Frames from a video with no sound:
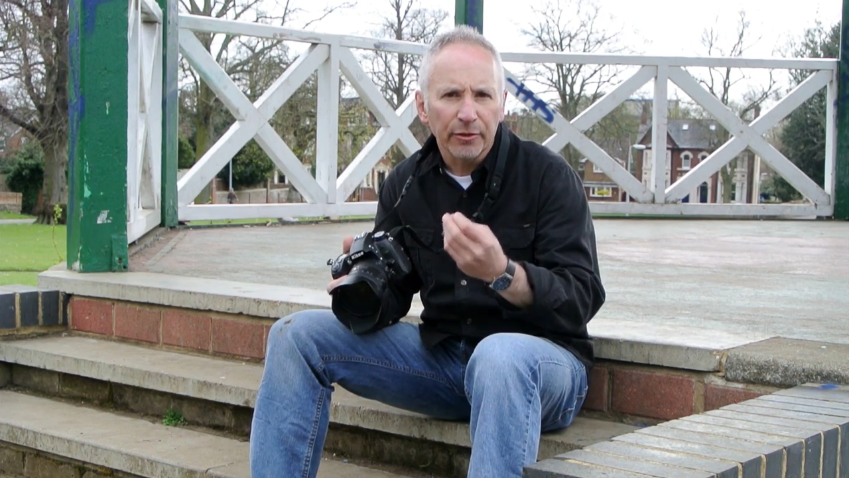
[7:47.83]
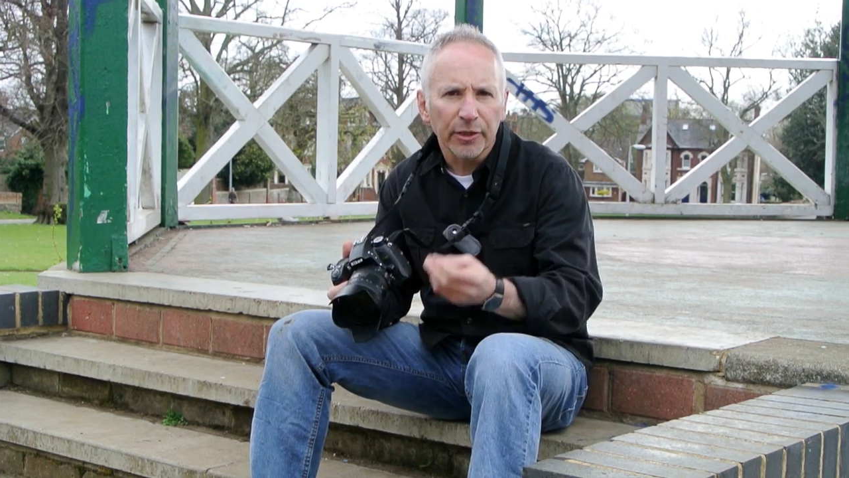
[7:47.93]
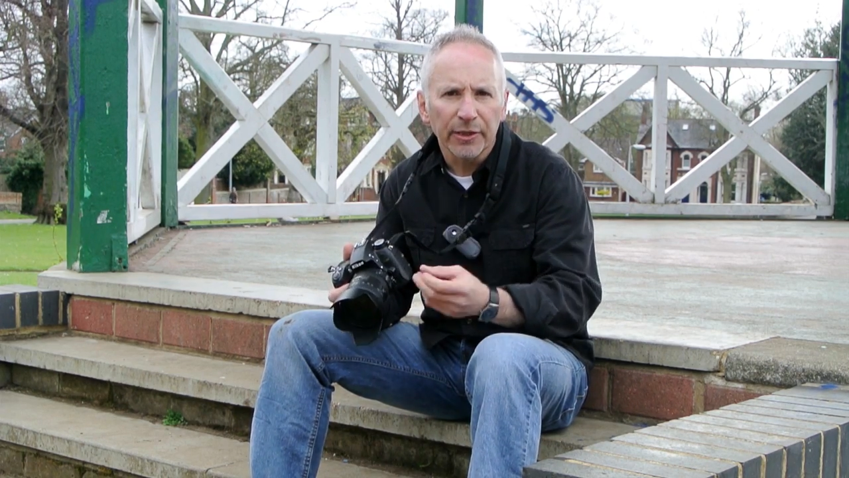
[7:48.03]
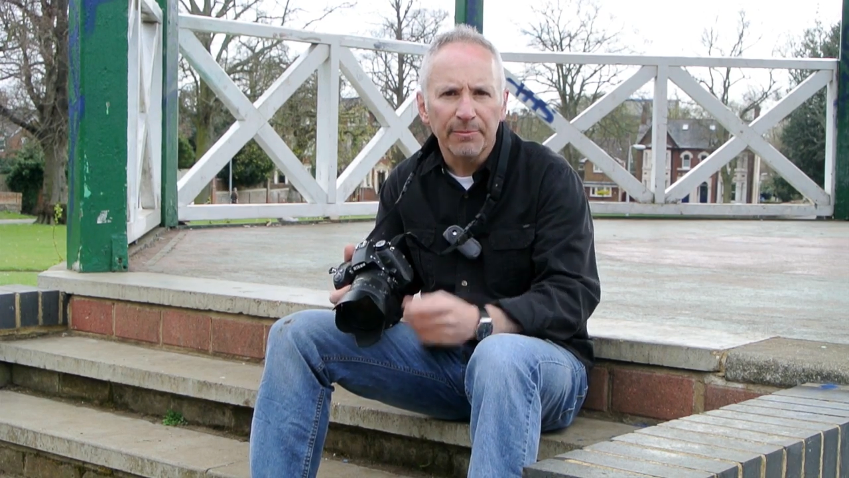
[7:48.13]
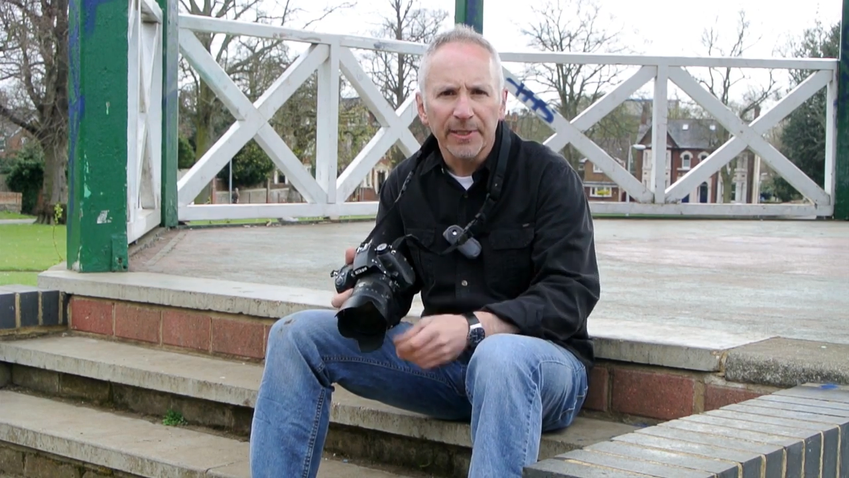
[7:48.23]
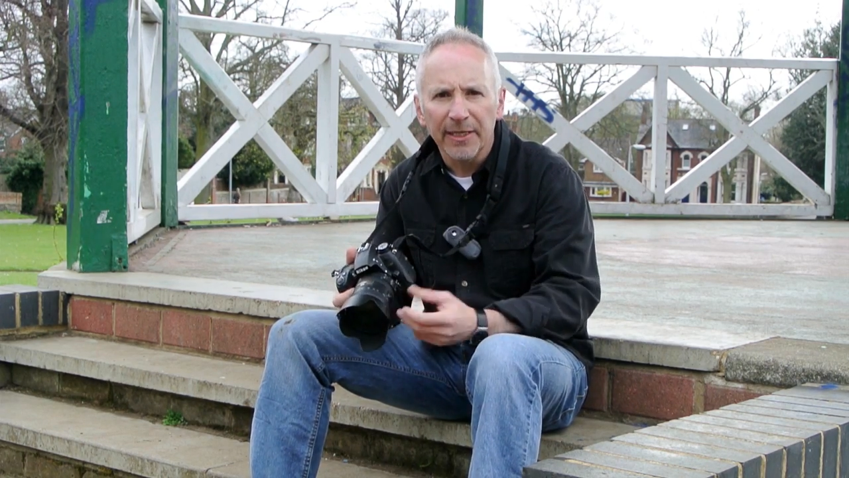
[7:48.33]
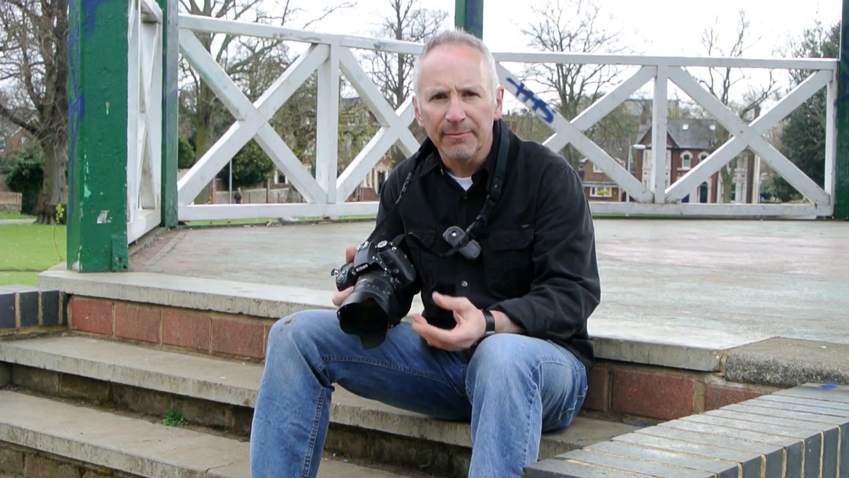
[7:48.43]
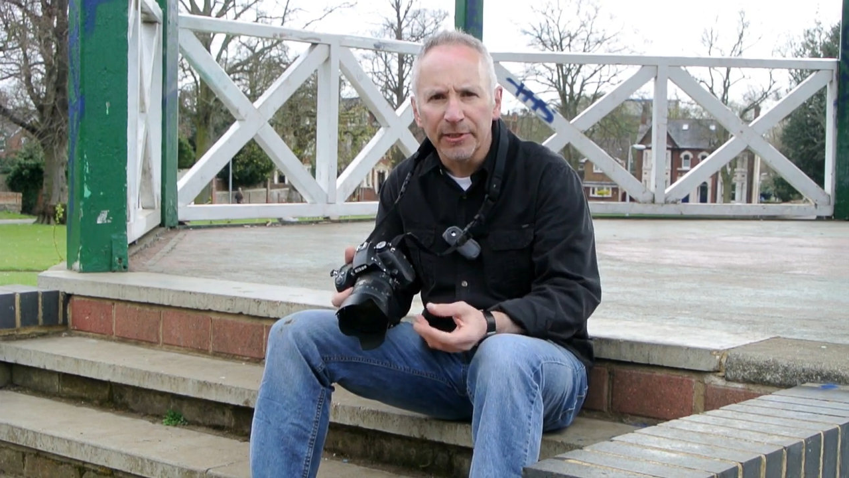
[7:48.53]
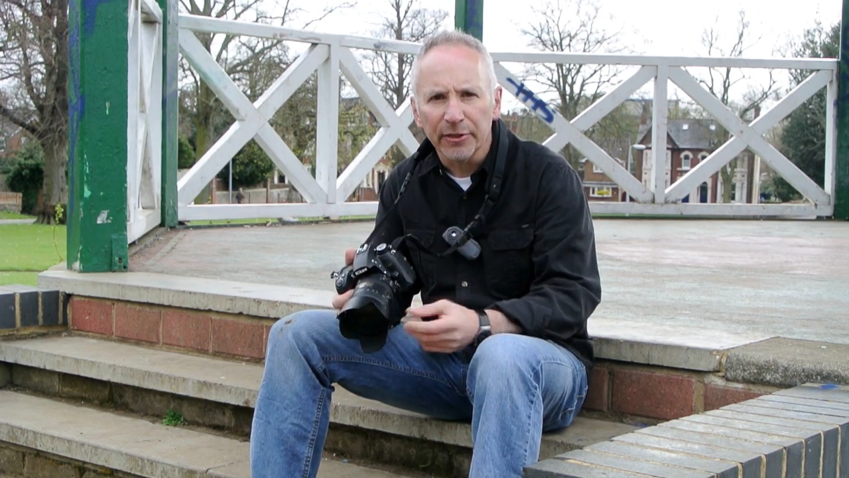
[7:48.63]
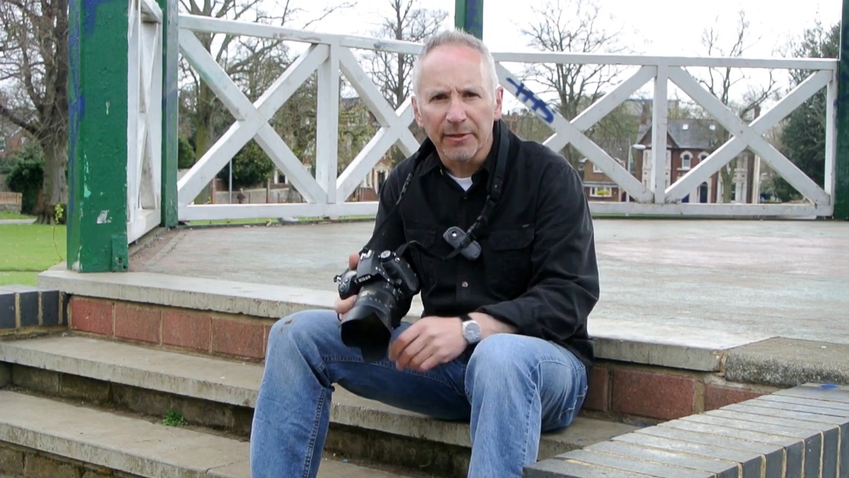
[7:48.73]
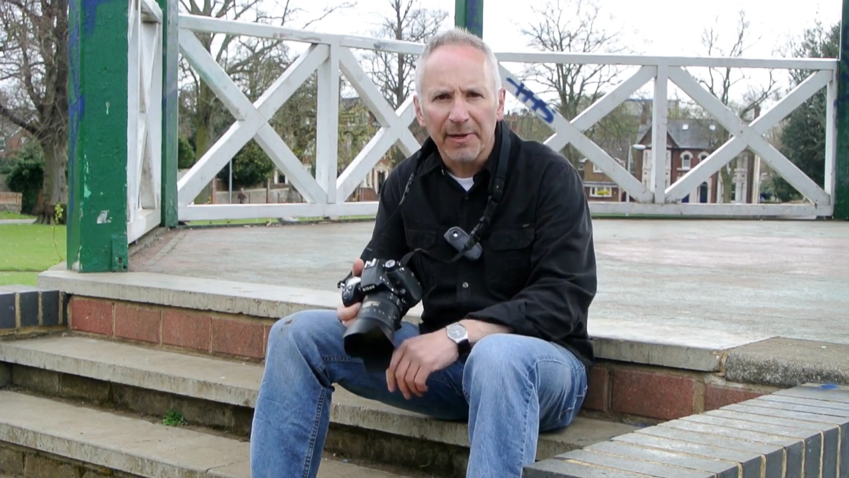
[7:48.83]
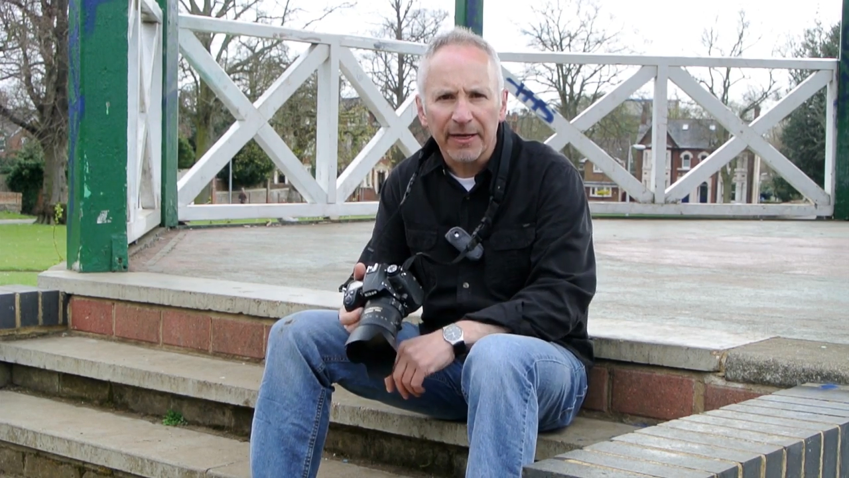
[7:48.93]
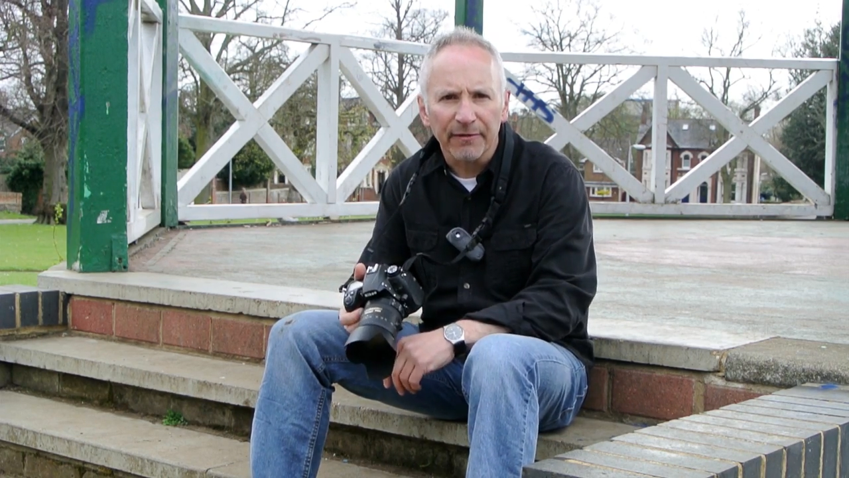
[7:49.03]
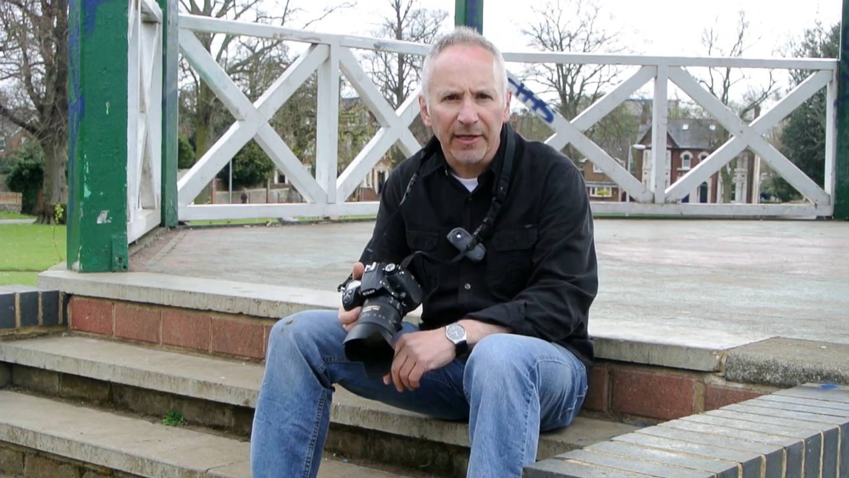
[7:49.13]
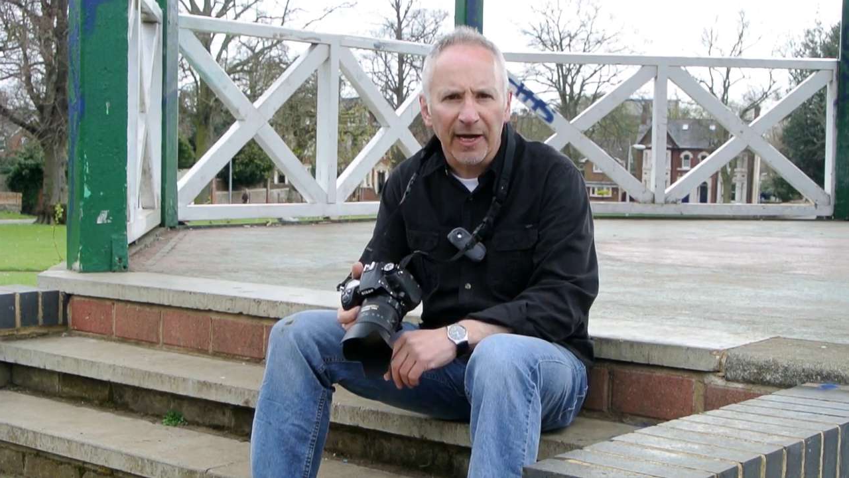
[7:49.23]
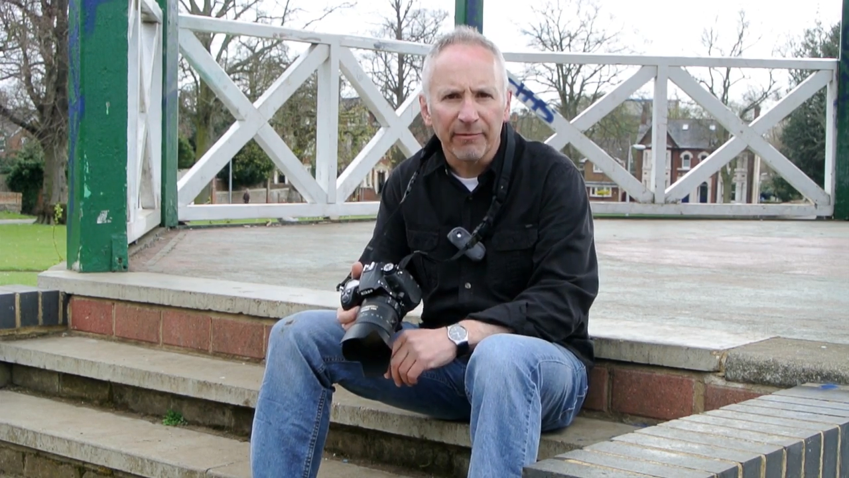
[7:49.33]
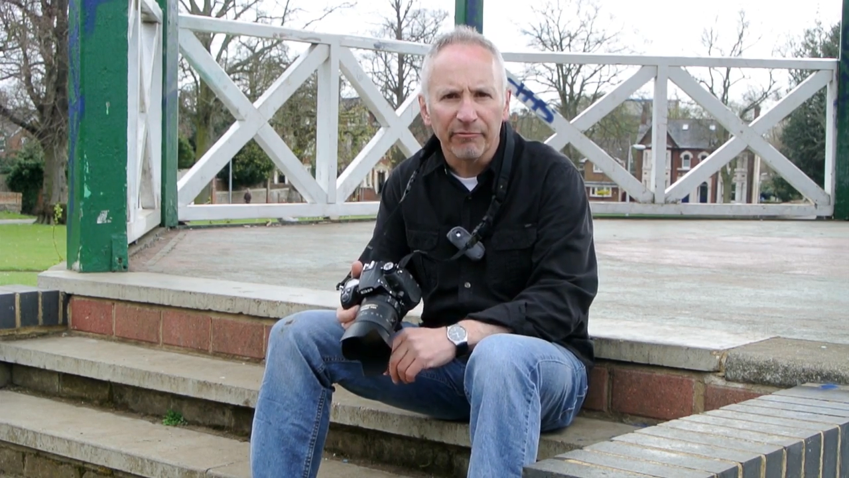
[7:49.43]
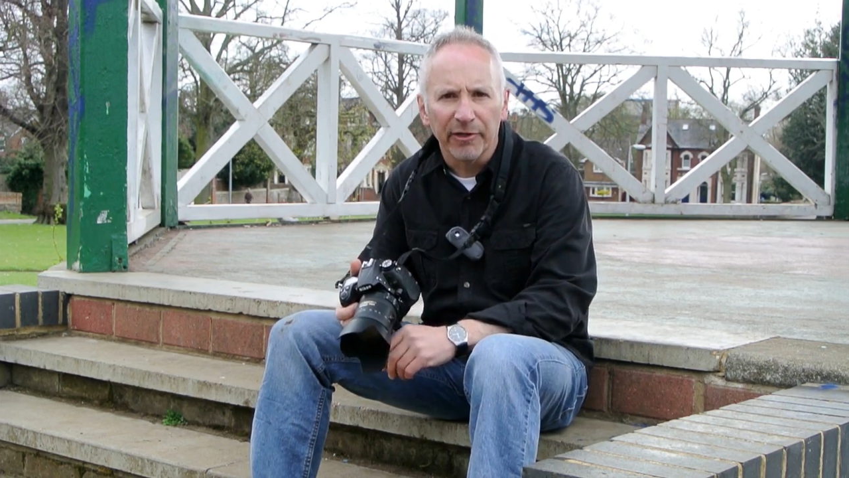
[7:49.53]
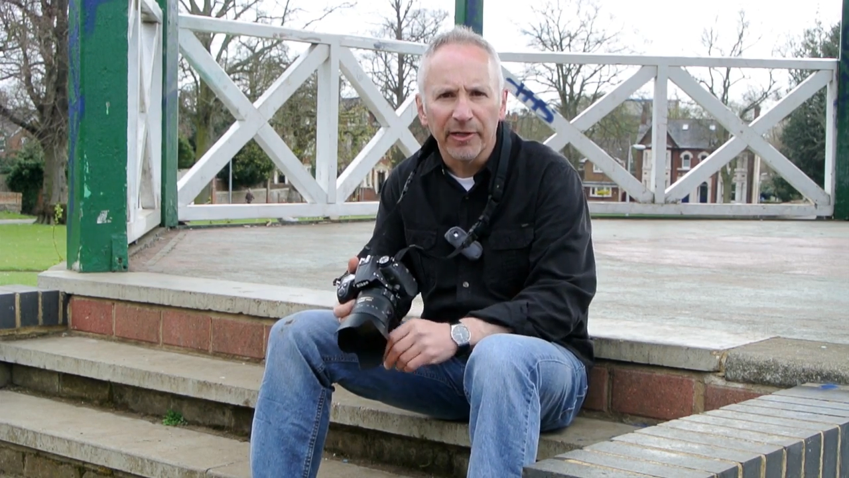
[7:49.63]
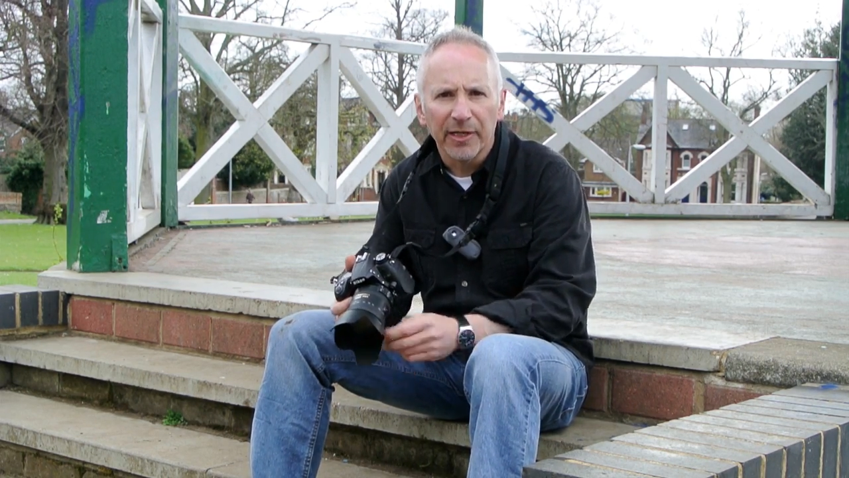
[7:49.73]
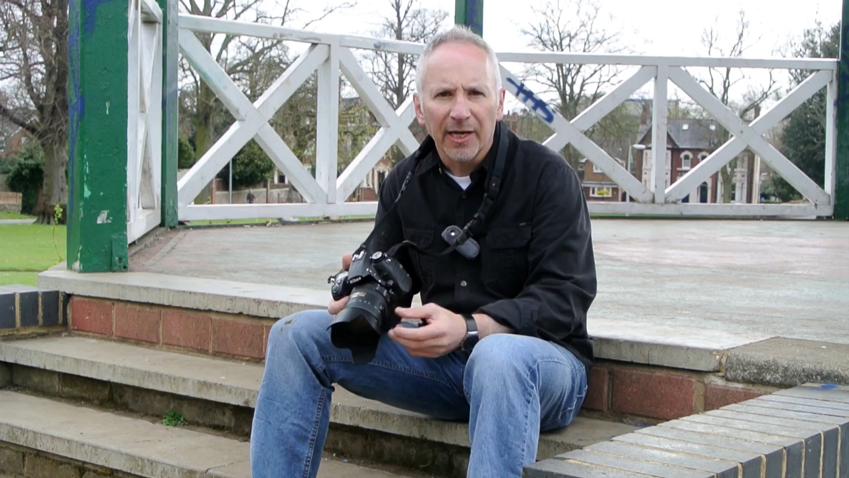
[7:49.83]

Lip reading: look at the image on the back of the camera